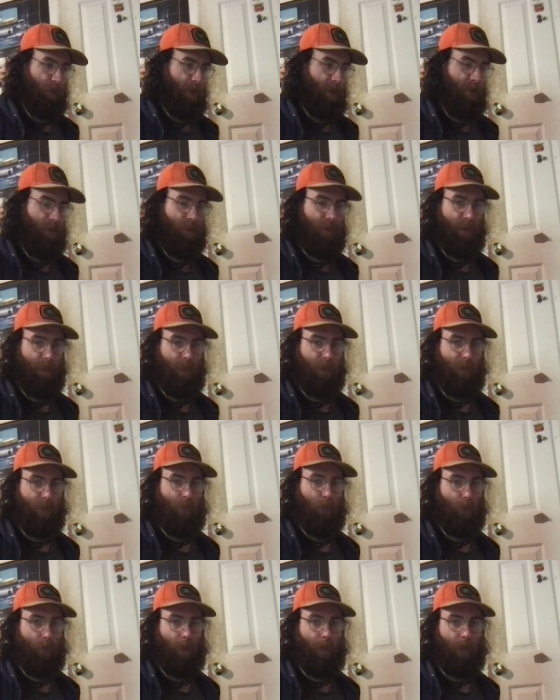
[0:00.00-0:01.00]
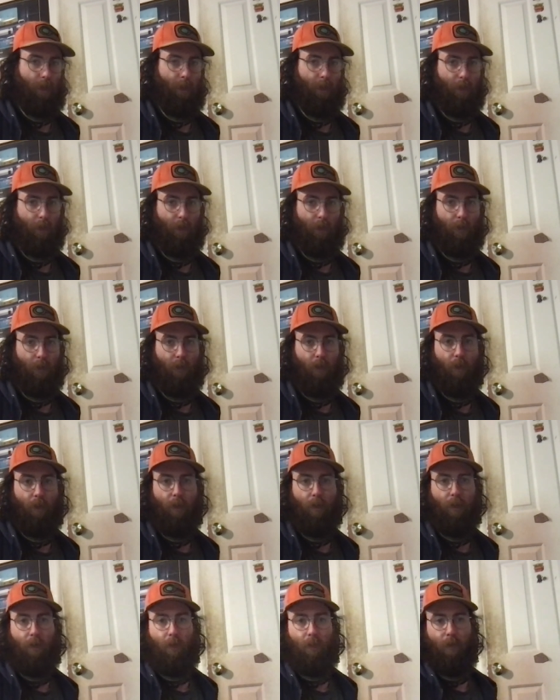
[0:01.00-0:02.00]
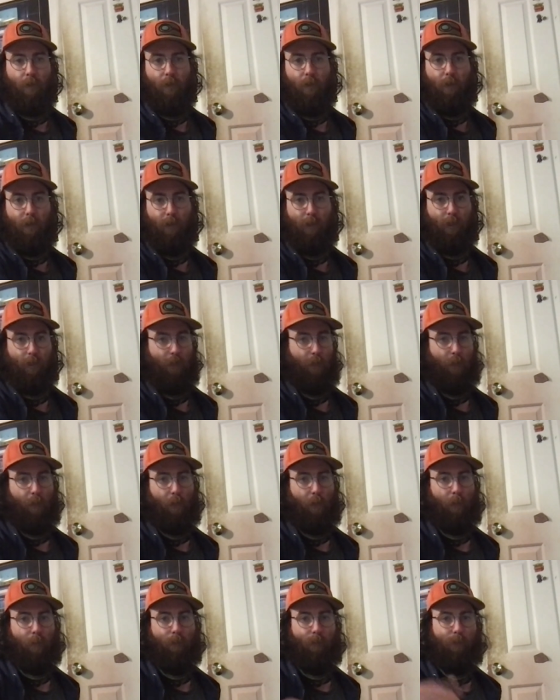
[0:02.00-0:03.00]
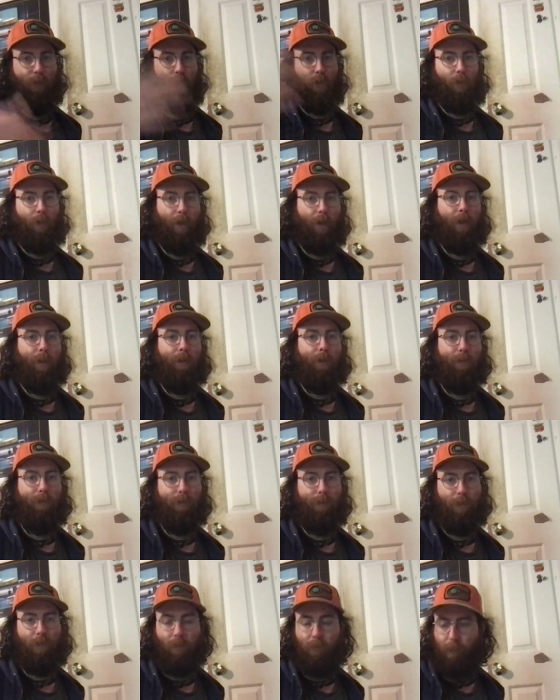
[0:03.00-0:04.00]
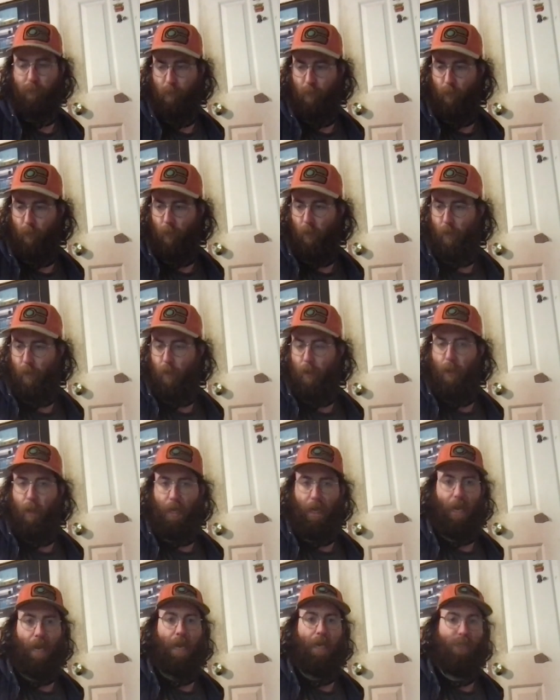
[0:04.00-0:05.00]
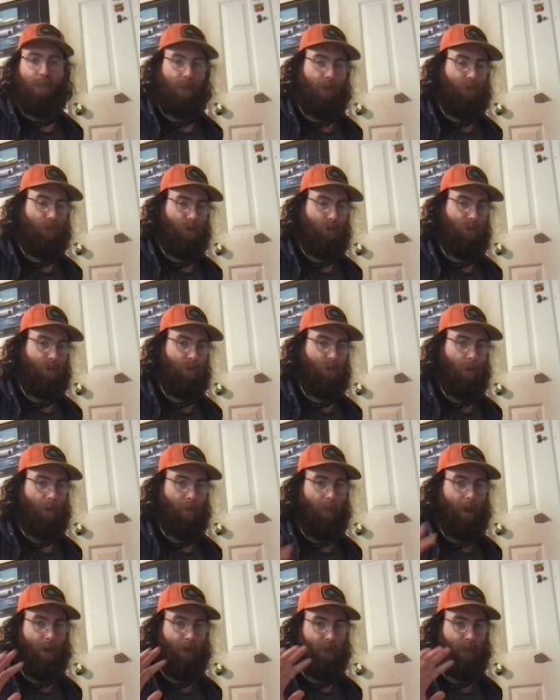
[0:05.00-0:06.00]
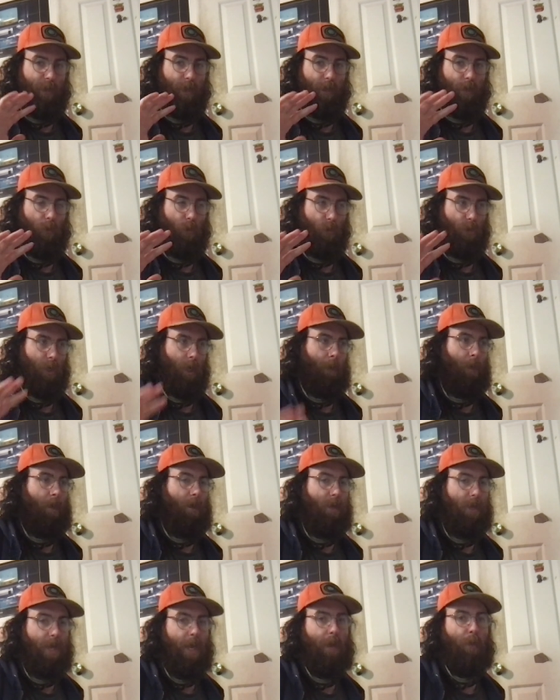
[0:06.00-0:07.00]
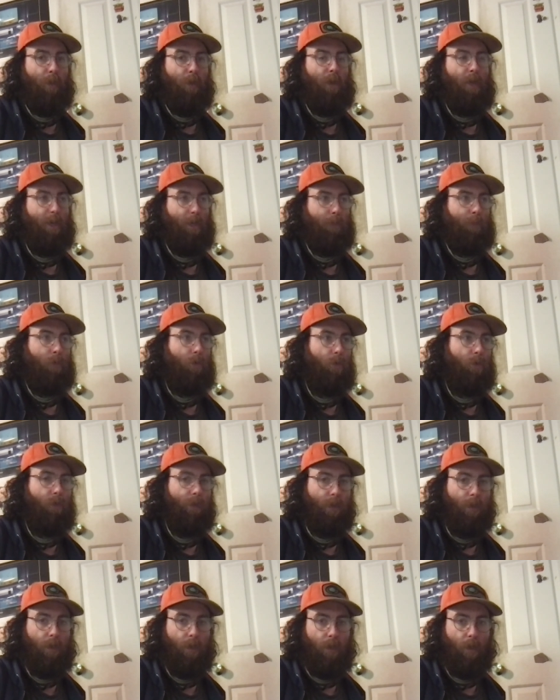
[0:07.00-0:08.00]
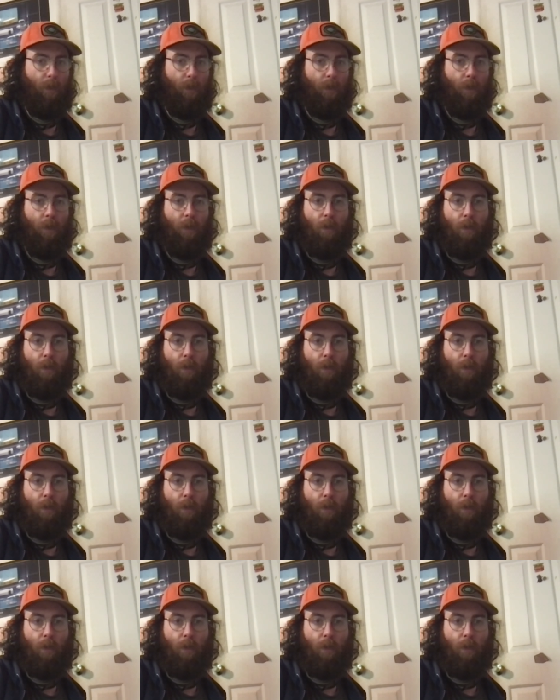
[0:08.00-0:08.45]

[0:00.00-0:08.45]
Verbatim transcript: is technically still canon. So, sorry, haters. I actually also still don't mind the taking all the time they need with the next movie,